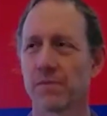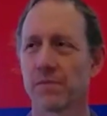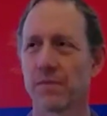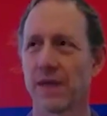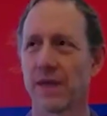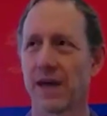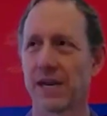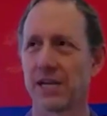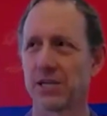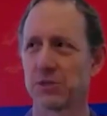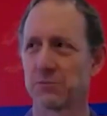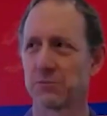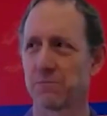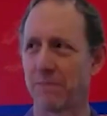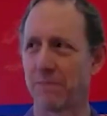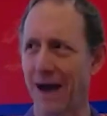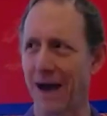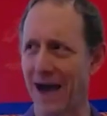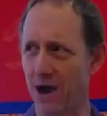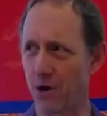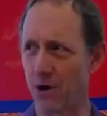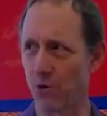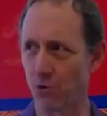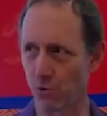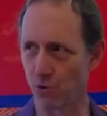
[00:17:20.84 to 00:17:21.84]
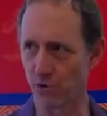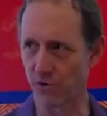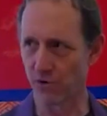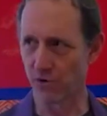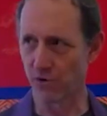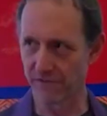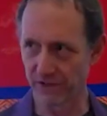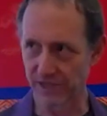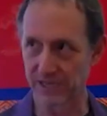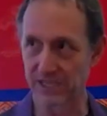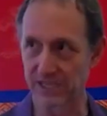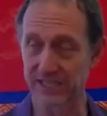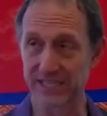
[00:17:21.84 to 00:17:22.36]
that is
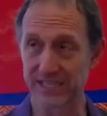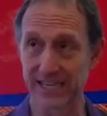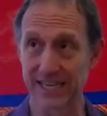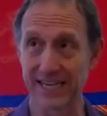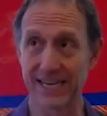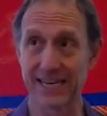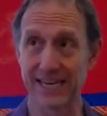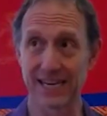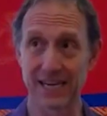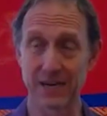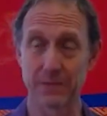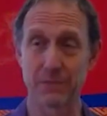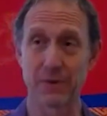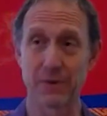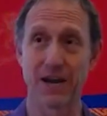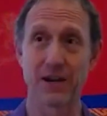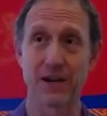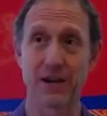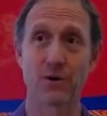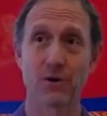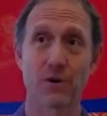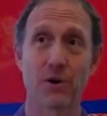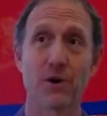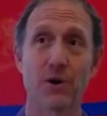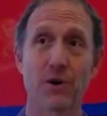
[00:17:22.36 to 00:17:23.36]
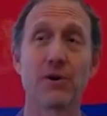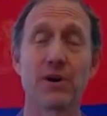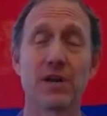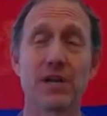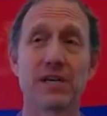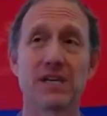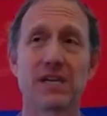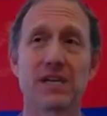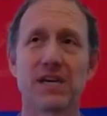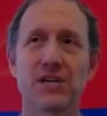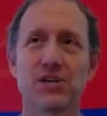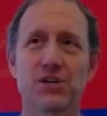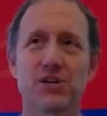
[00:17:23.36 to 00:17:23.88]
powerfully seeded by your own
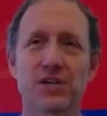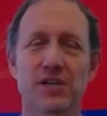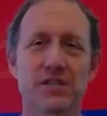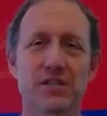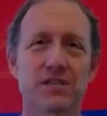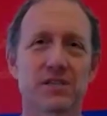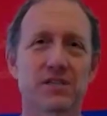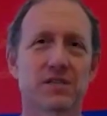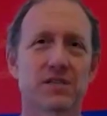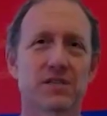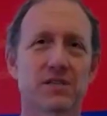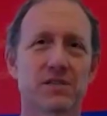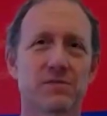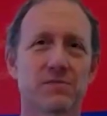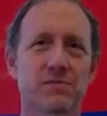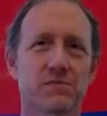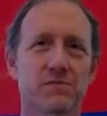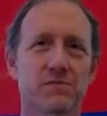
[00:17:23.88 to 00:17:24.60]
intentions.